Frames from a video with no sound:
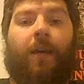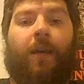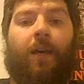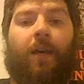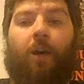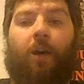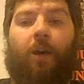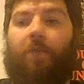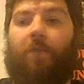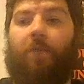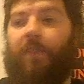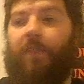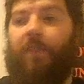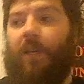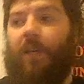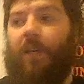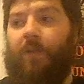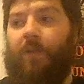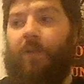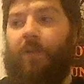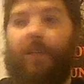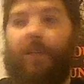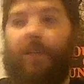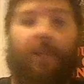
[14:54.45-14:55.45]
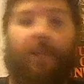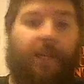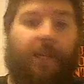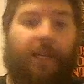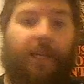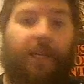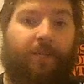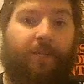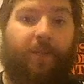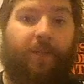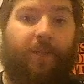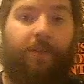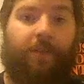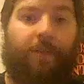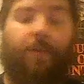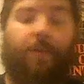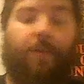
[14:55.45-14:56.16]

hopefully within the next month.